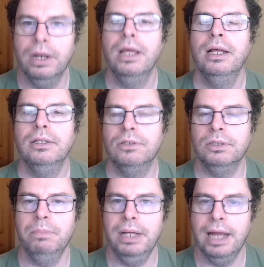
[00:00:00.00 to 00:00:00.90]
but
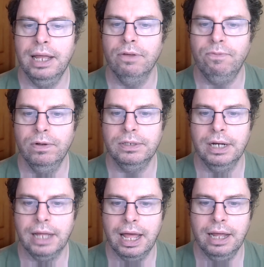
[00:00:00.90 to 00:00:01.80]
doesn't mean that in the
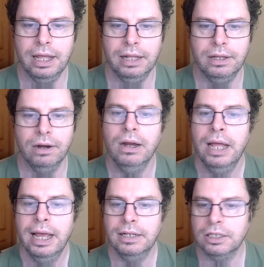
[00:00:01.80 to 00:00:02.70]
future they can't get
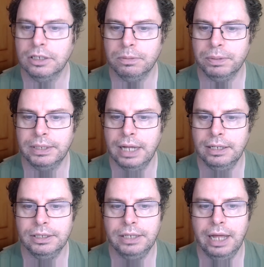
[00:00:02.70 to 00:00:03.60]
there. In terms of
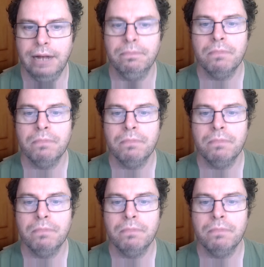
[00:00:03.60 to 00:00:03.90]
percentage